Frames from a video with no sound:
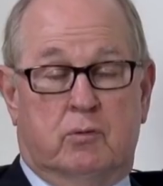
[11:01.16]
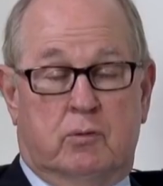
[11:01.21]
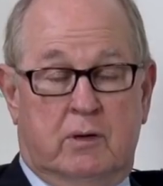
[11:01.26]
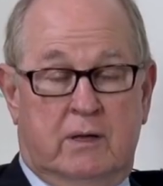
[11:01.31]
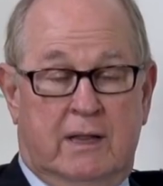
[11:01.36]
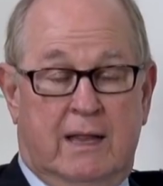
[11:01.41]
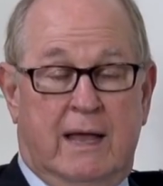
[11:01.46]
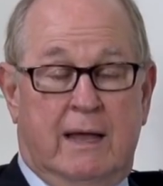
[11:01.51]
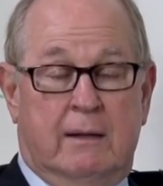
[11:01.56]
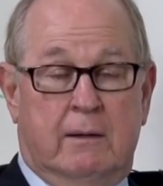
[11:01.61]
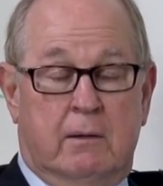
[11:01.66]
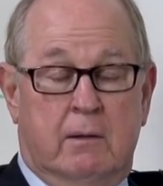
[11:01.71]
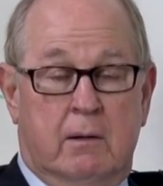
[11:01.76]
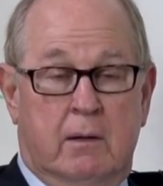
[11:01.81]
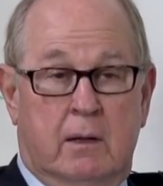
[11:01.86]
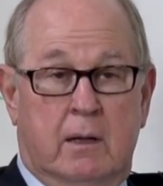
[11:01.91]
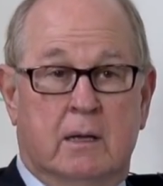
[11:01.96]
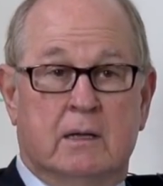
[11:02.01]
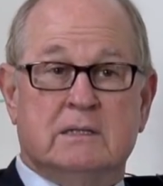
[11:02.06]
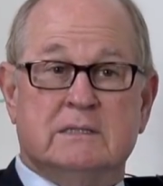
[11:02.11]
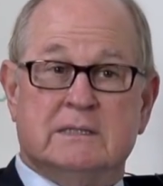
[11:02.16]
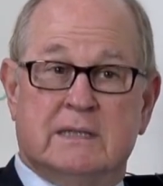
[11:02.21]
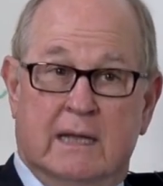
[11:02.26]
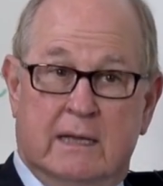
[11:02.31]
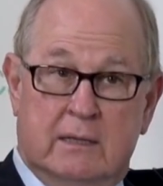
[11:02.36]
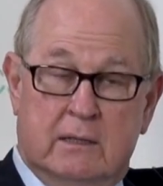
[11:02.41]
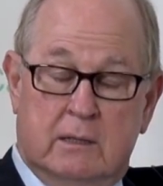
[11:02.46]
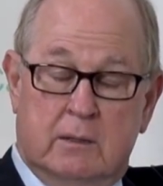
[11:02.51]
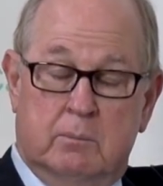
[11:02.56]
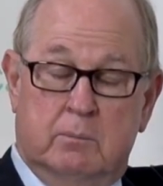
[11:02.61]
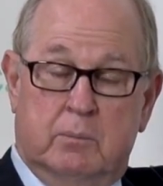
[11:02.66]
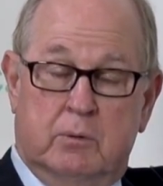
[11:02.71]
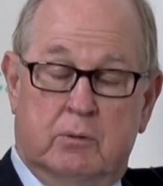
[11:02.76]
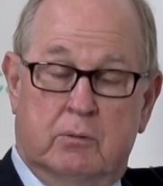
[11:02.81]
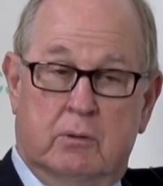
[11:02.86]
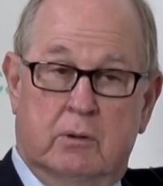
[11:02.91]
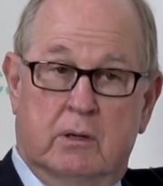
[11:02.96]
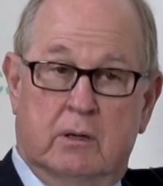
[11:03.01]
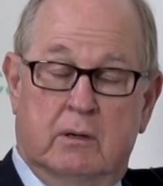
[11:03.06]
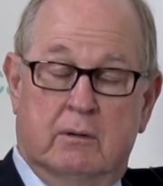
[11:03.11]
during that extended
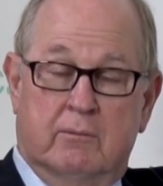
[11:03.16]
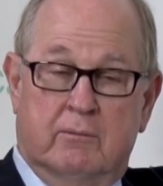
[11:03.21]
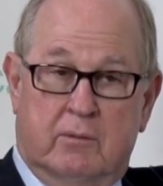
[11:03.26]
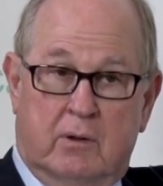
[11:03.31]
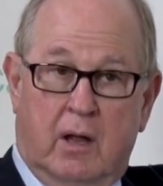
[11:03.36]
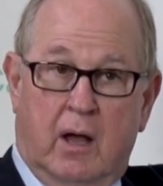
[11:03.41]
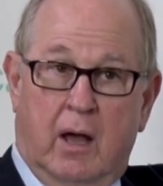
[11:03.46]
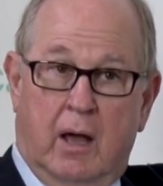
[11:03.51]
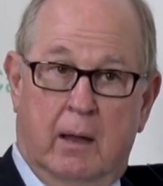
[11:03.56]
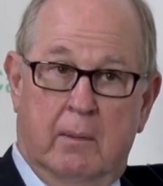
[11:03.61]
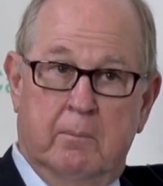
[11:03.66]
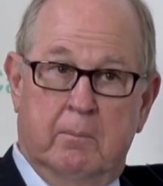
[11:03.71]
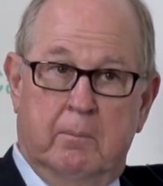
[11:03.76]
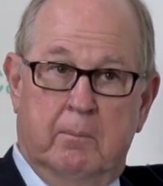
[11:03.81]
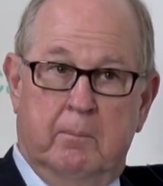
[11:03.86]
period of time.